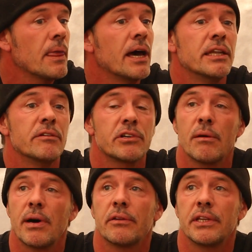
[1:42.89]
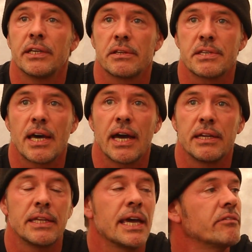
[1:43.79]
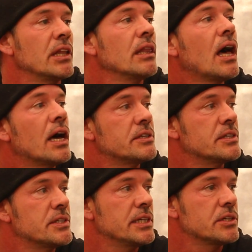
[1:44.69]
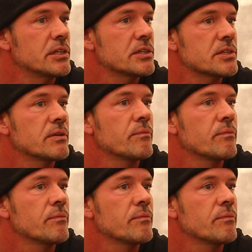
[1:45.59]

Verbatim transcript: and they've come out the other side, and they have a lot to teach us.